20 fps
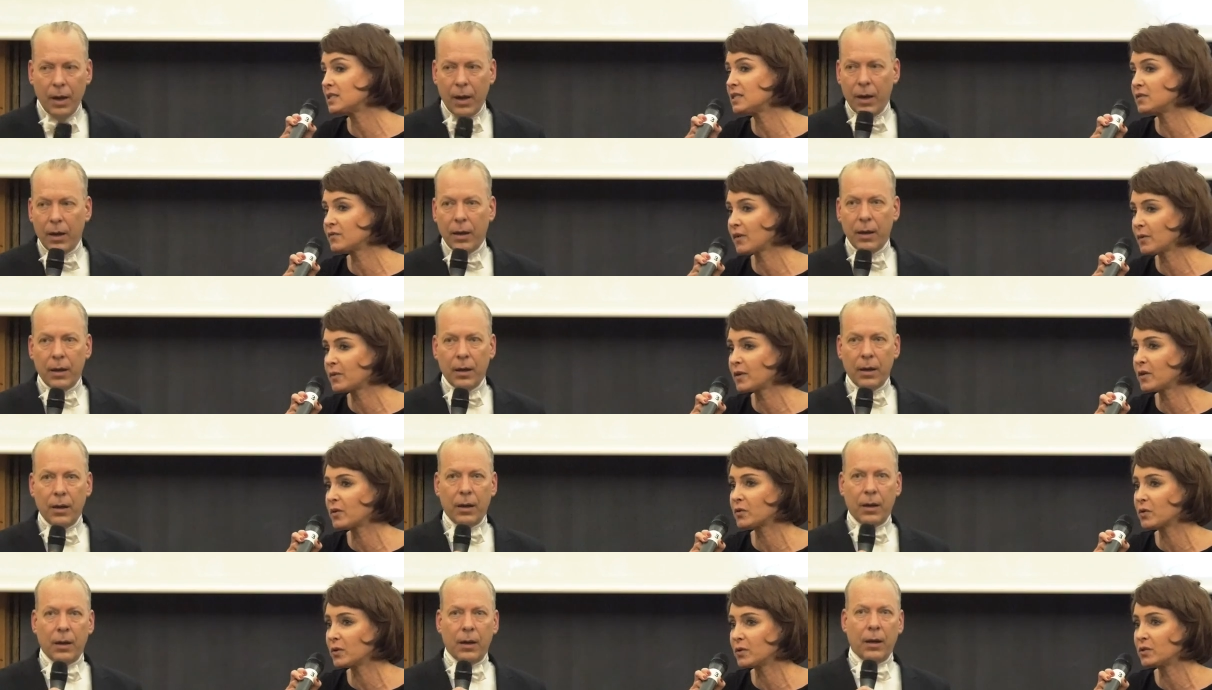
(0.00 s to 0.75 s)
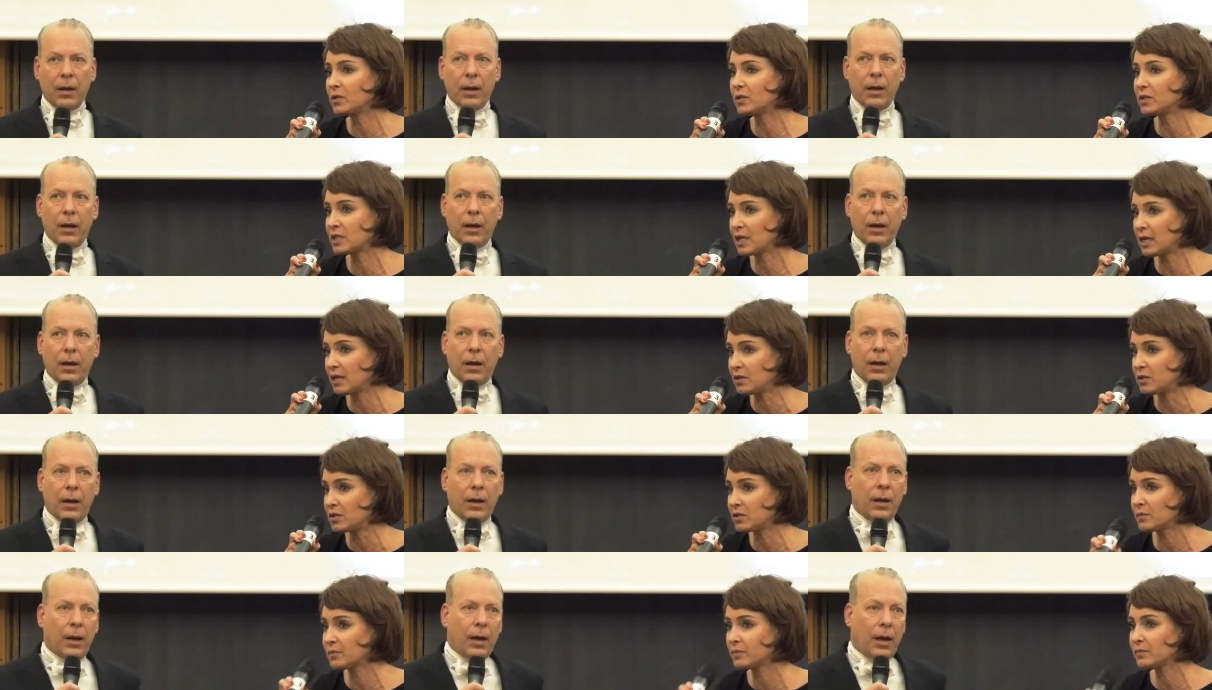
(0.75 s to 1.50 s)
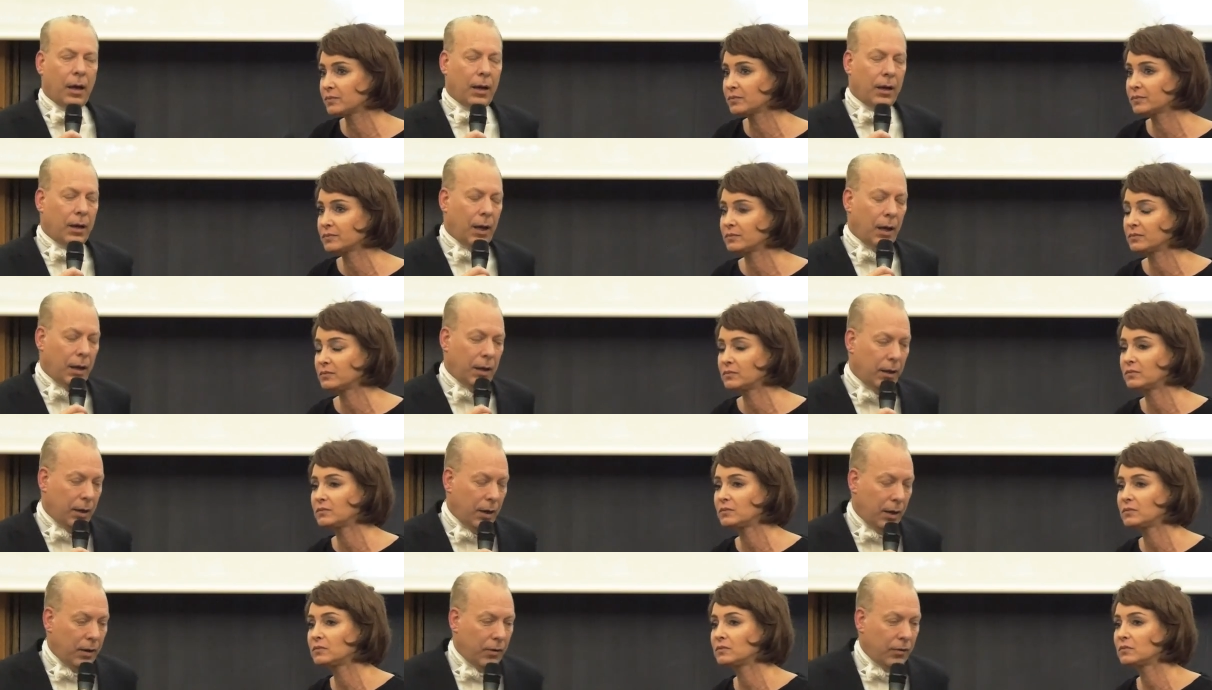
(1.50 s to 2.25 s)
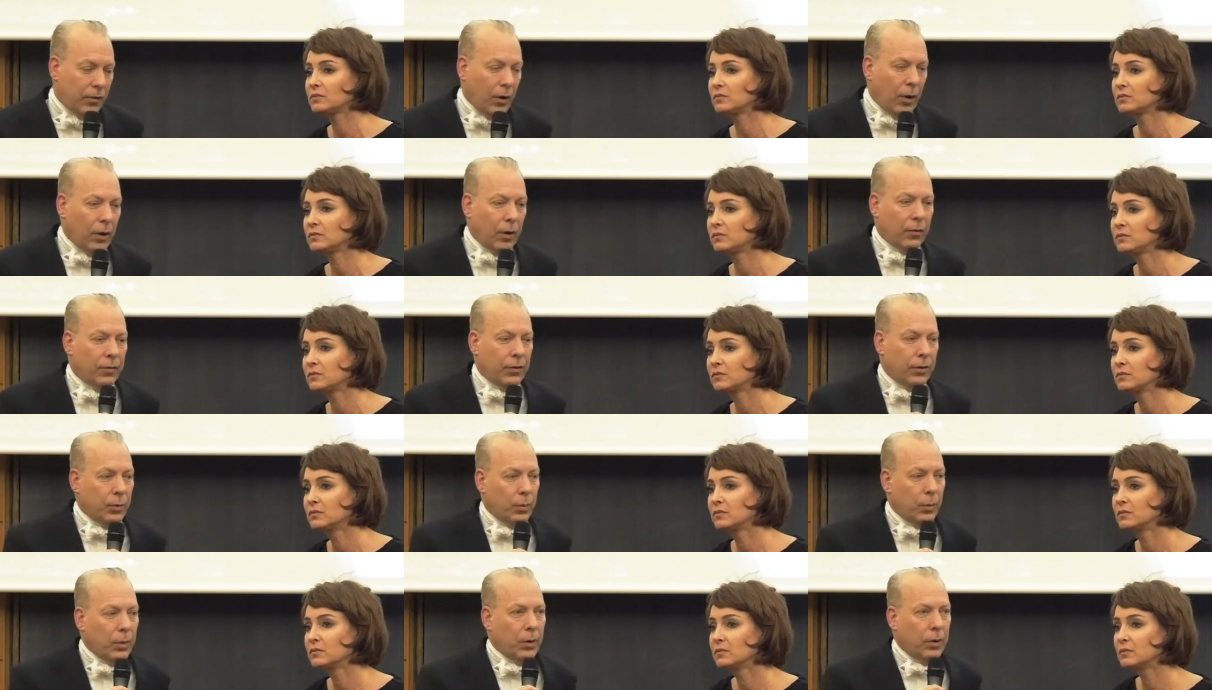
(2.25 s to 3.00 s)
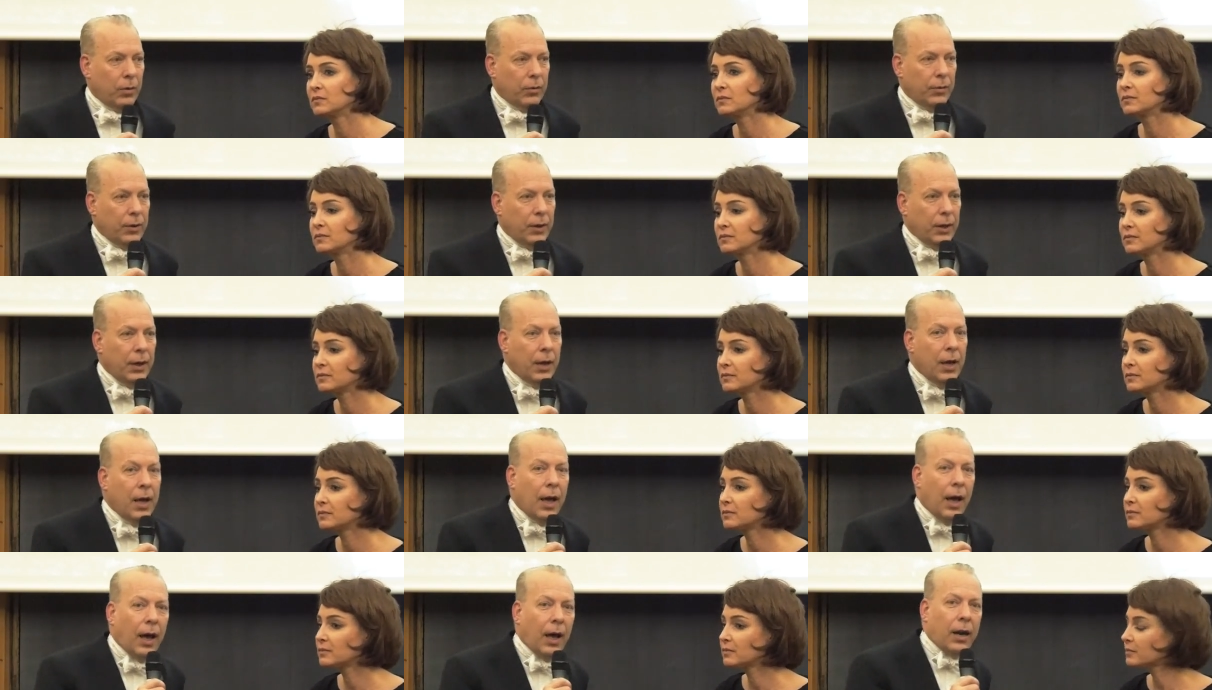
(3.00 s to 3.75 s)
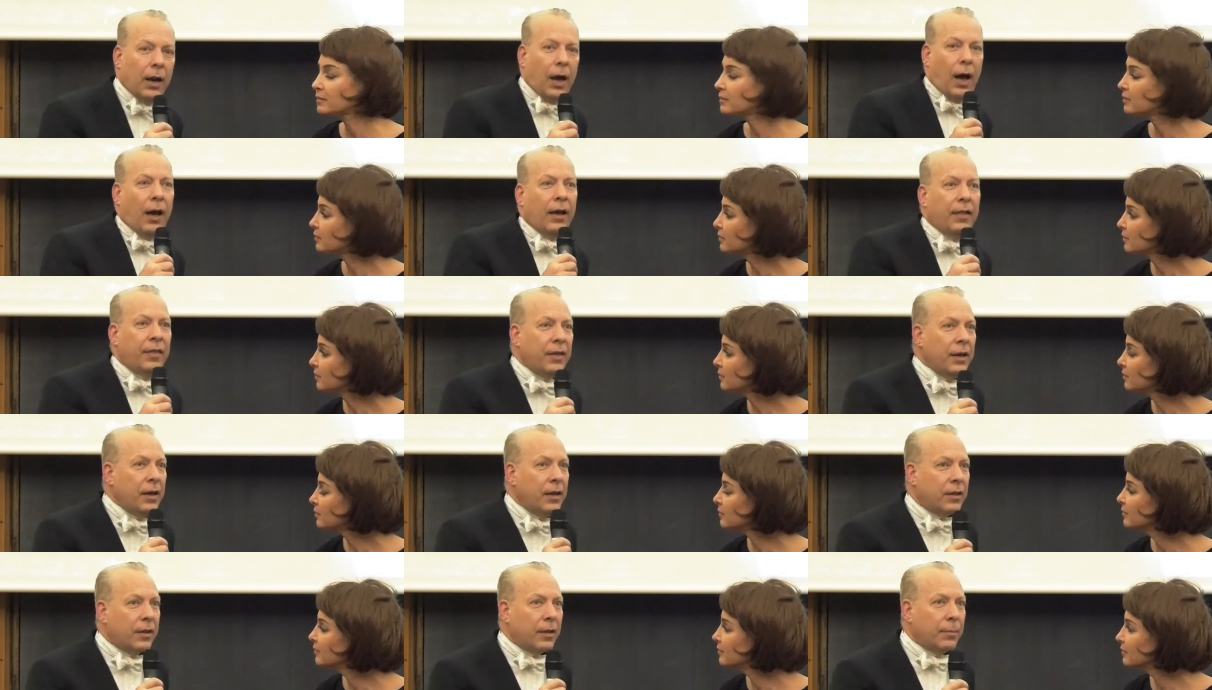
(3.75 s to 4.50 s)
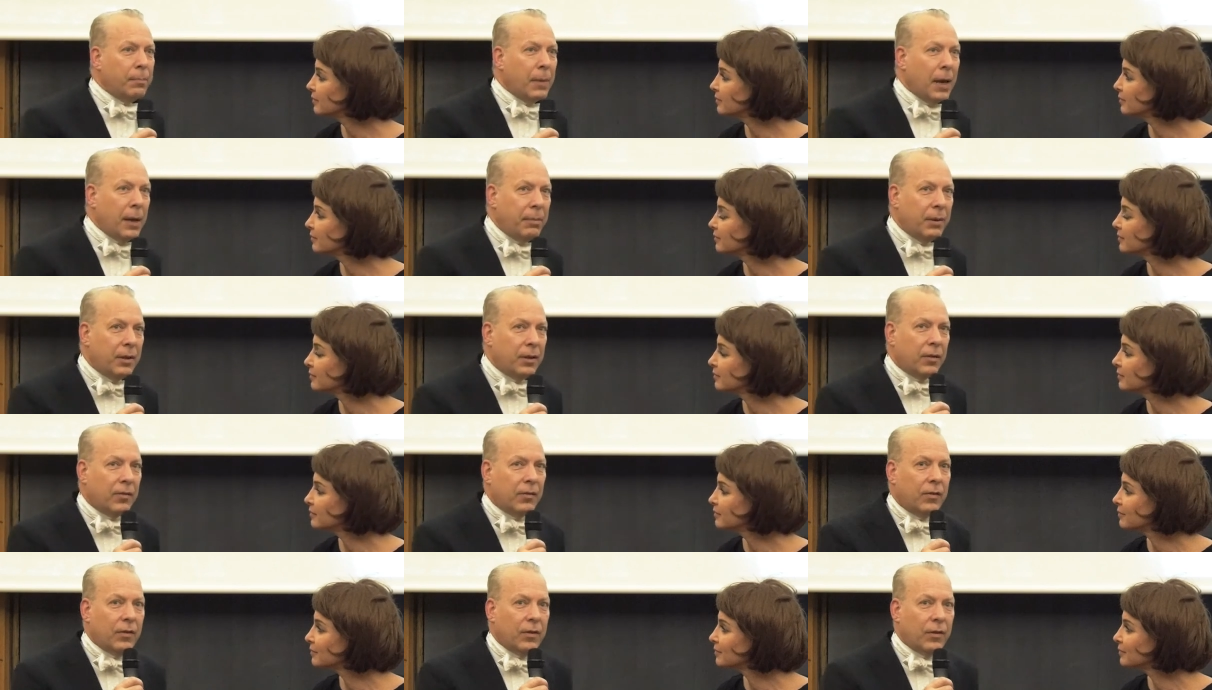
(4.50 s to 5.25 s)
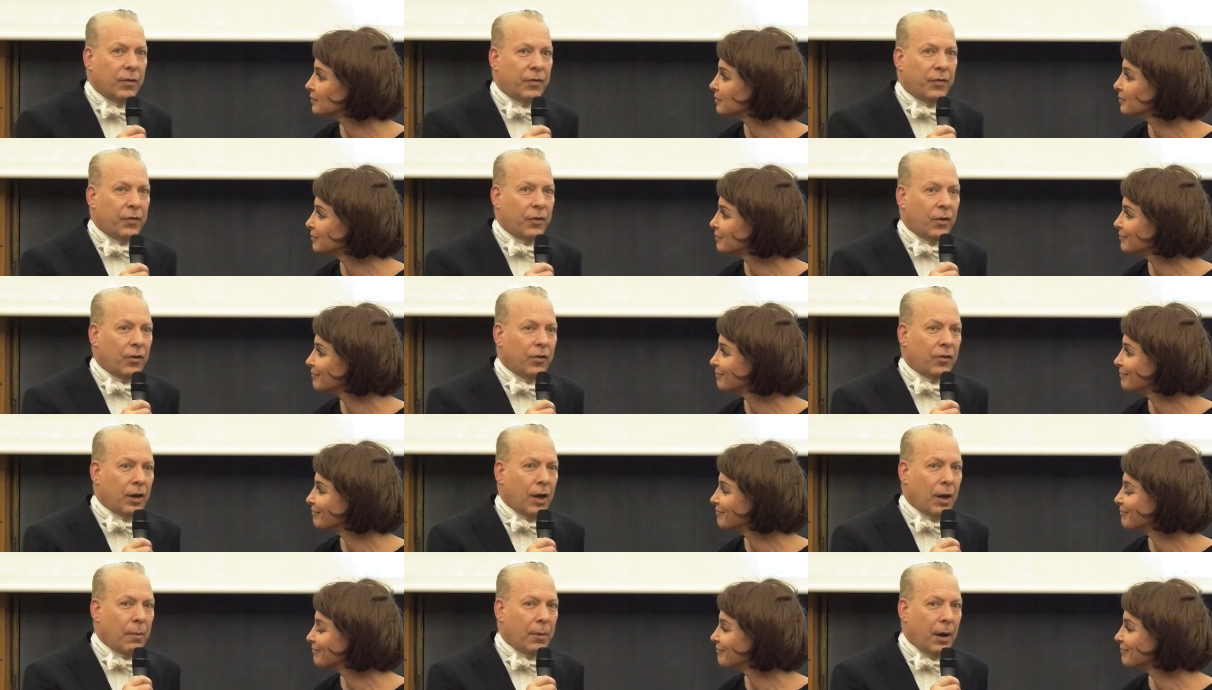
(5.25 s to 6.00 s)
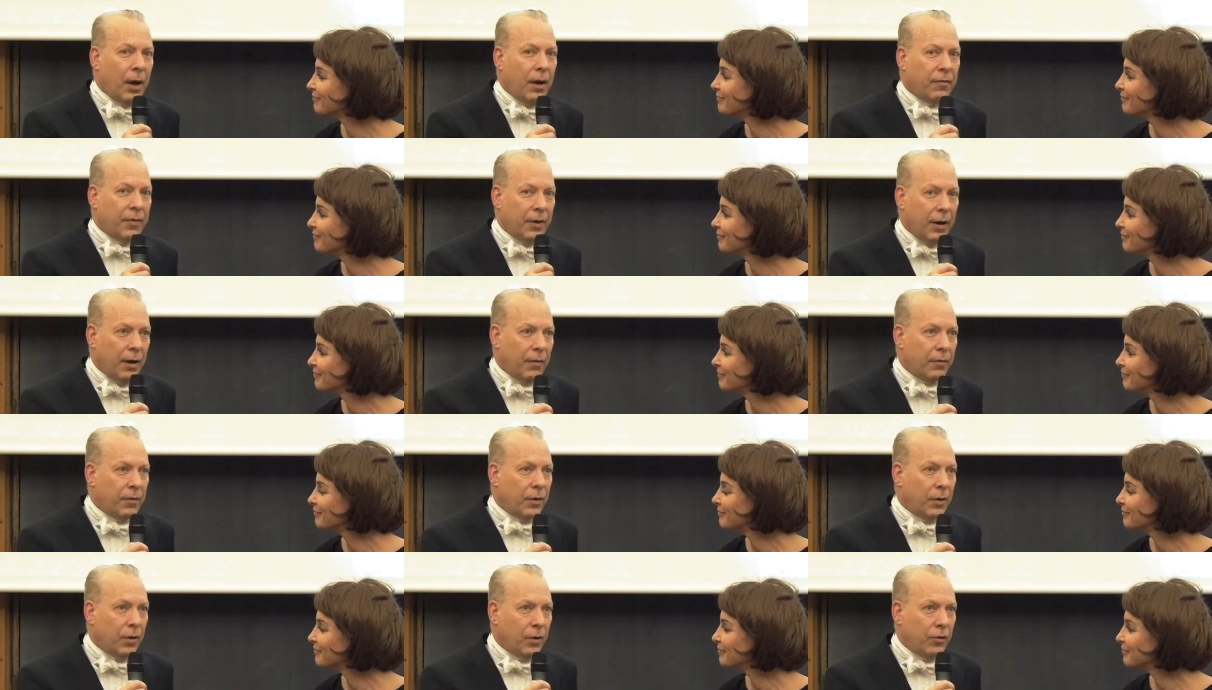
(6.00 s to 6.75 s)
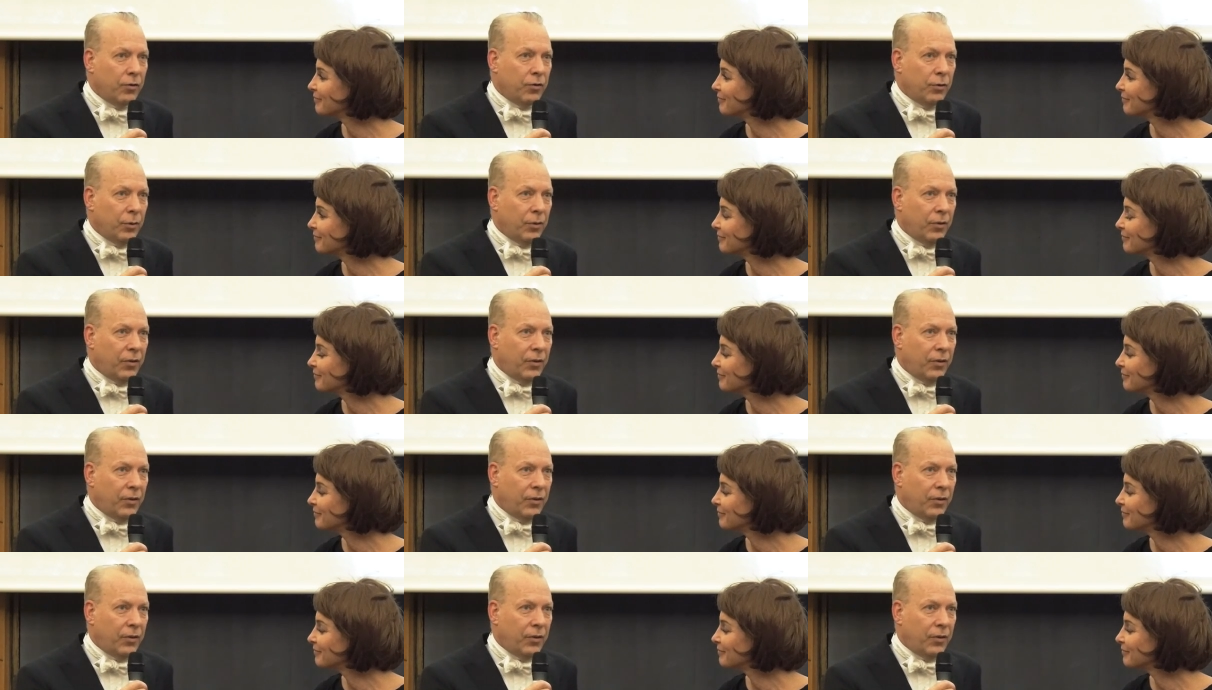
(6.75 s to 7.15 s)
Speaker 1: this is what we are going to change.
Speaker 2: And, and it, it is all over the world, really. And I think that maybe this is the first time I've ever heard you